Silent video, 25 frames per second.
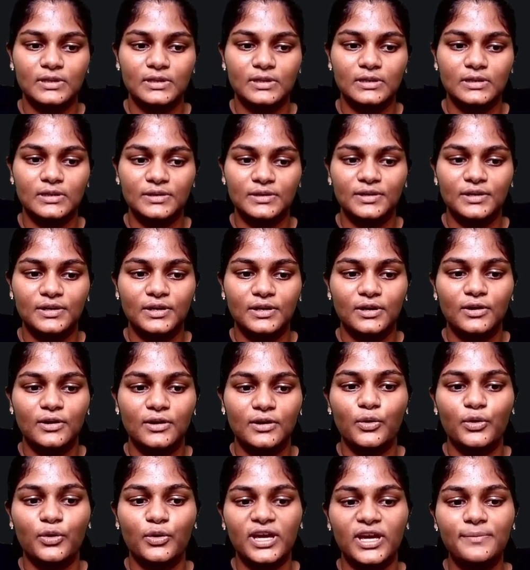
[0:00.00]
Okay.
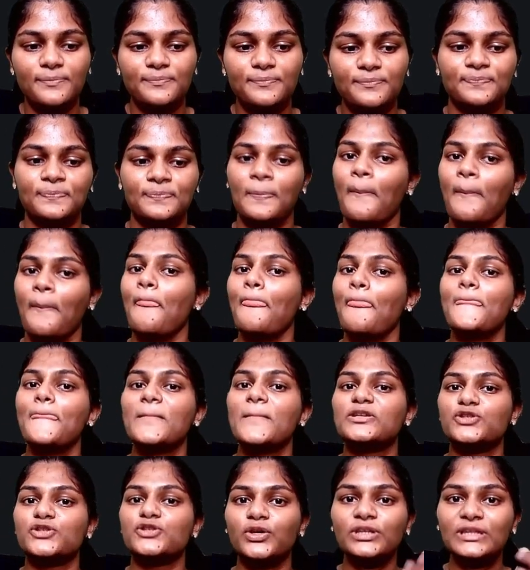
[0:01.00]
So
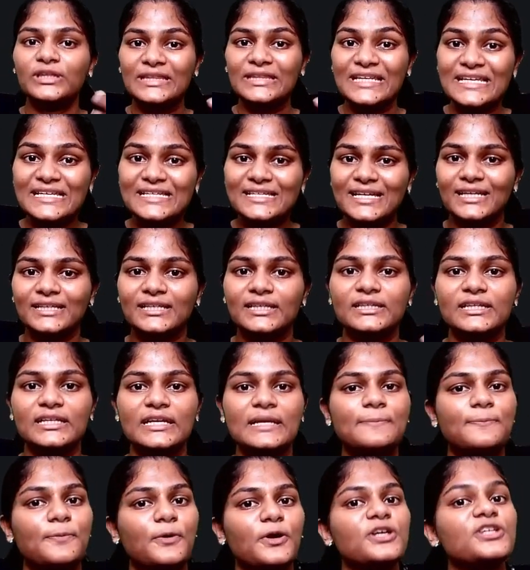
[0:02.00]
these are the 3 points. You
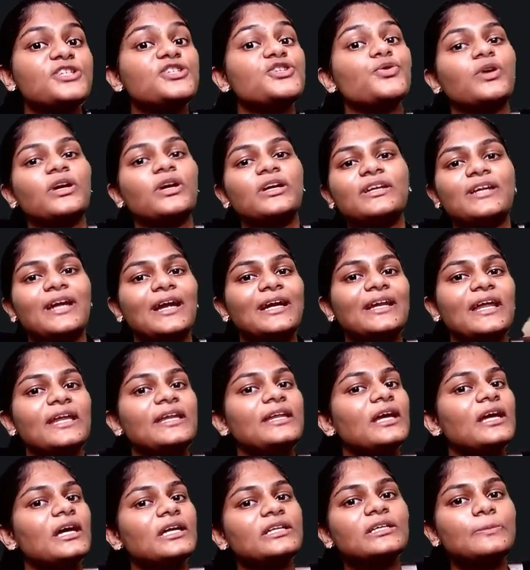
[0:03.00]
can write any other
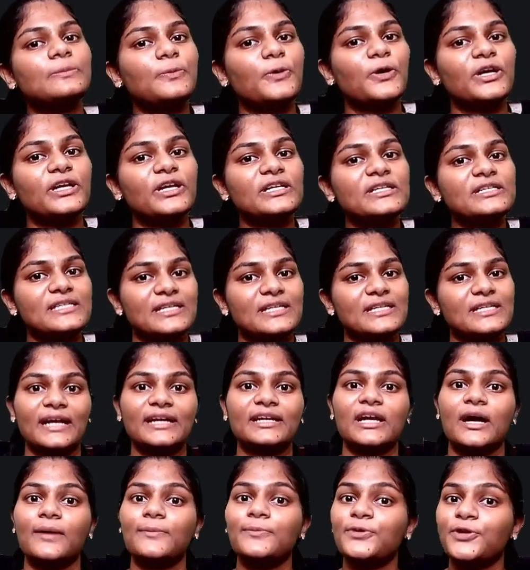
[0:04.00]
points that come to
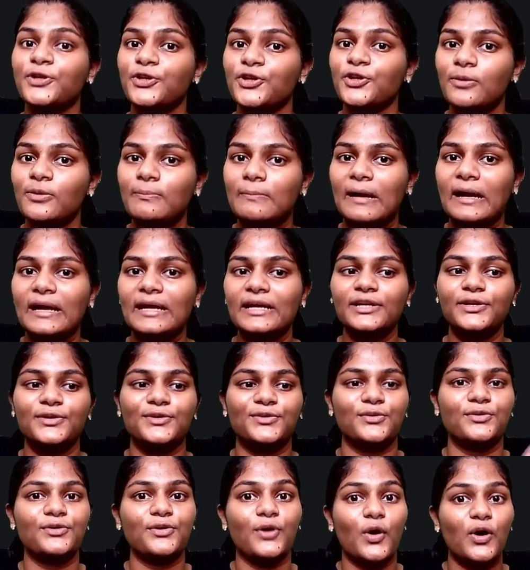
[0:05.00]
your mind. You don't
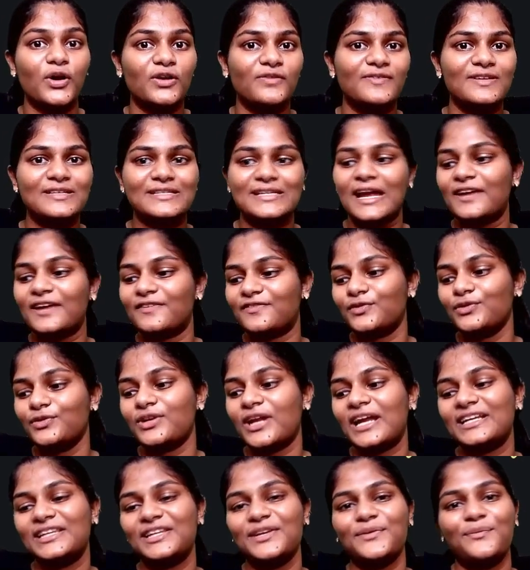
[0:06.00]
always have to write the
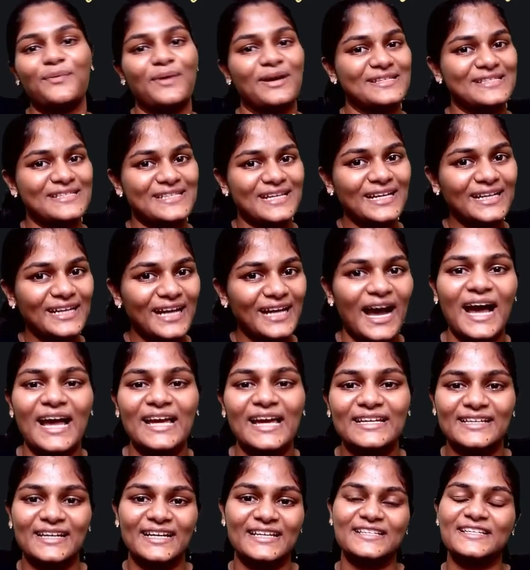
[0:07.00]
ones that I write.
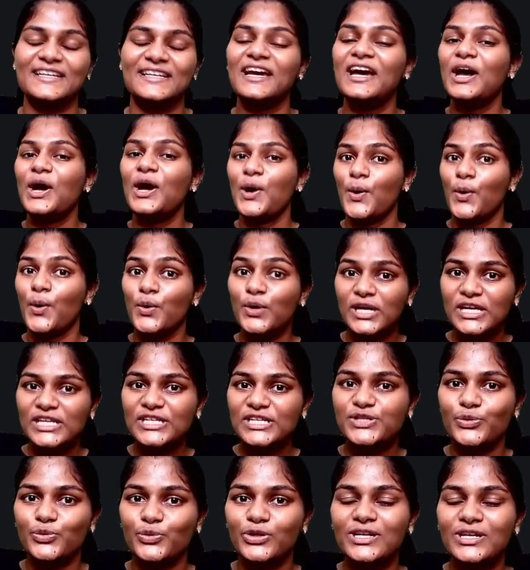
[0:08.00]
Okay, students,
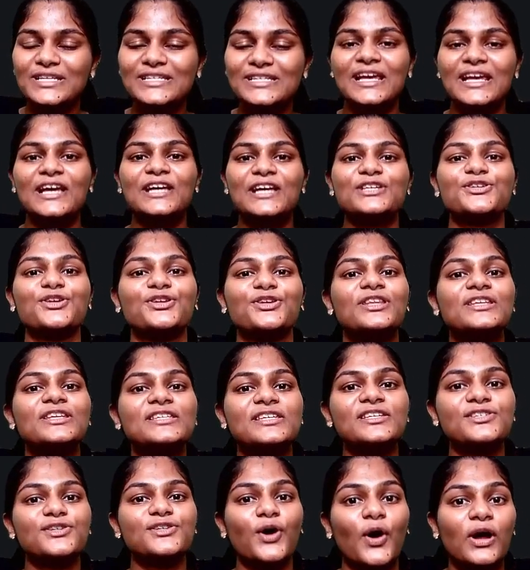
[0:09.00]
so this is all
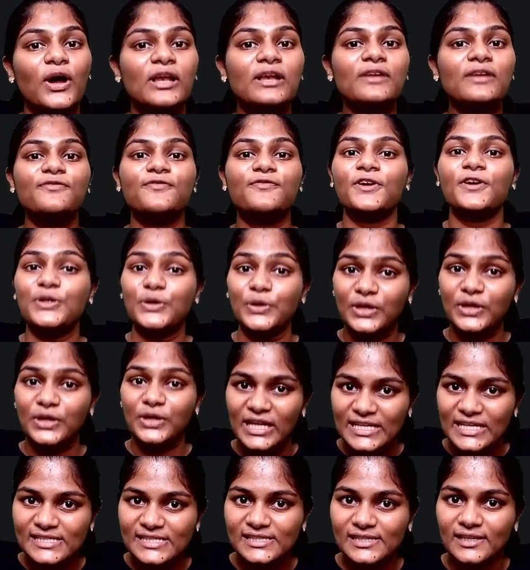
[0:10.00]
for today's class.